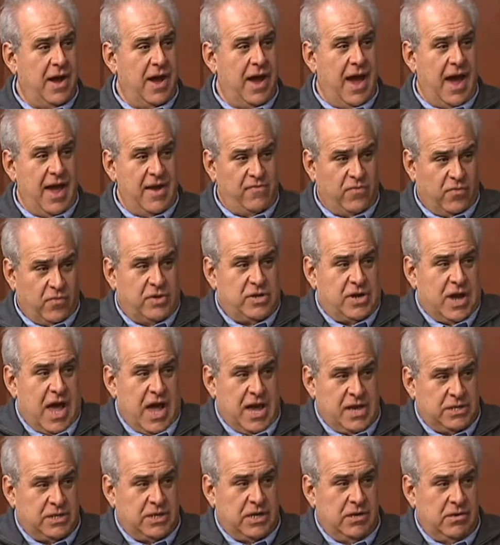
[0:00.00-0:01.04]

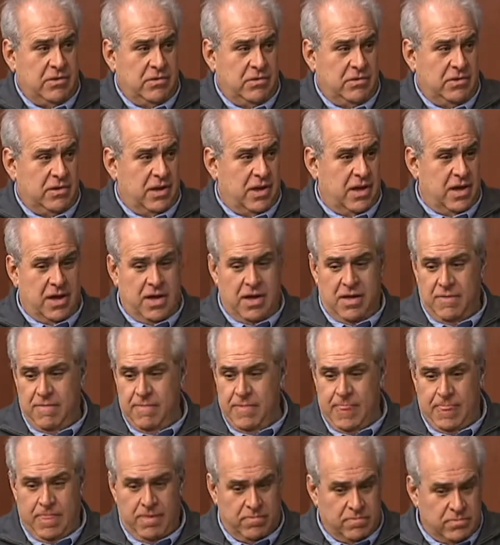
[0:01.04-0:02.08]
advertising
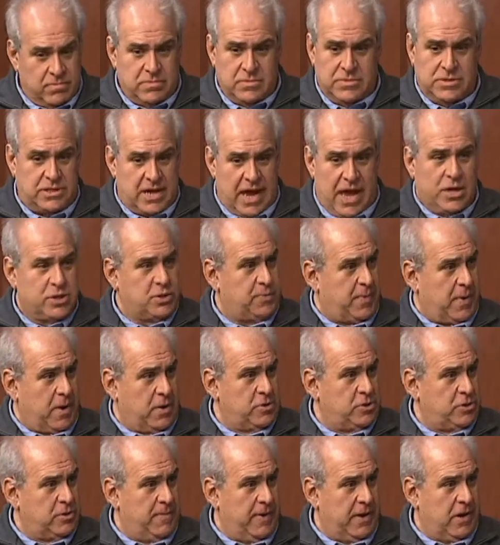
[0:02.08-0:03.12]

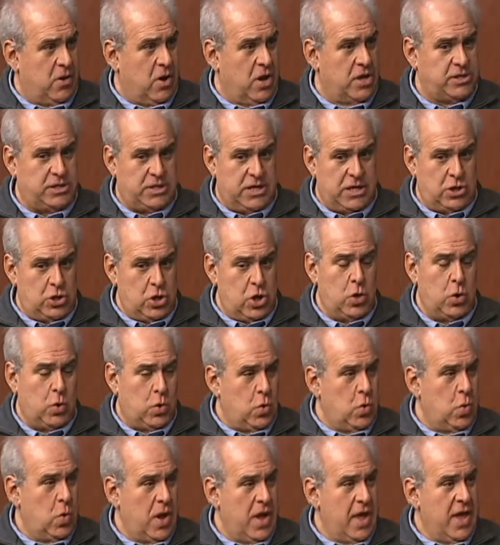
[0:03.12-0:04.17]
salesperson, because he
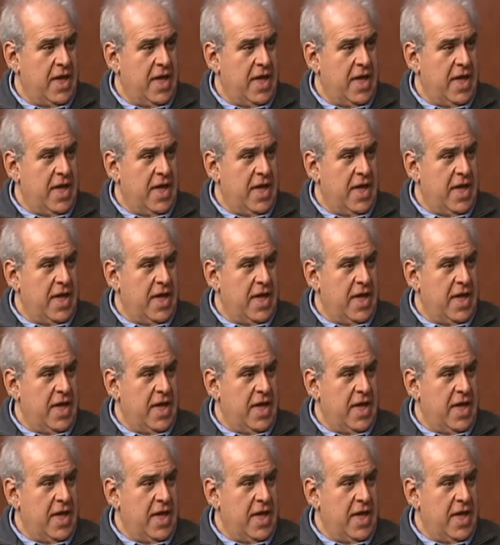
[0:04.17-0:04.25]
knew